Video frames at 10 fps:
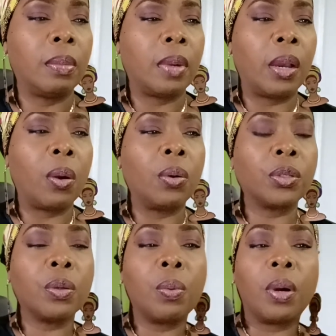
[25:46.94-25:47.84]
I
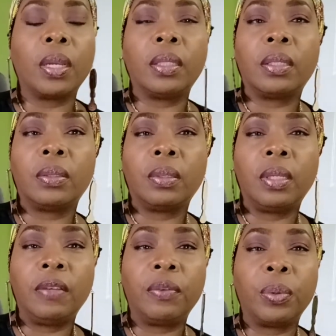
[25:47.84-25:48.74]
also wanted to
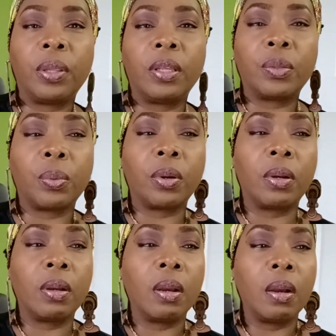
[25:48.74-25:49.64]
leave you with this
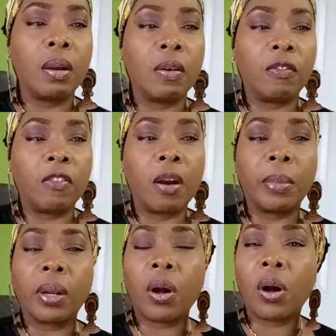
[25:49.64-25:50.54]
word,
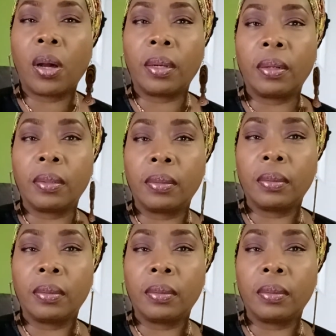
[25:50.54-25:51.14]
pharmakon,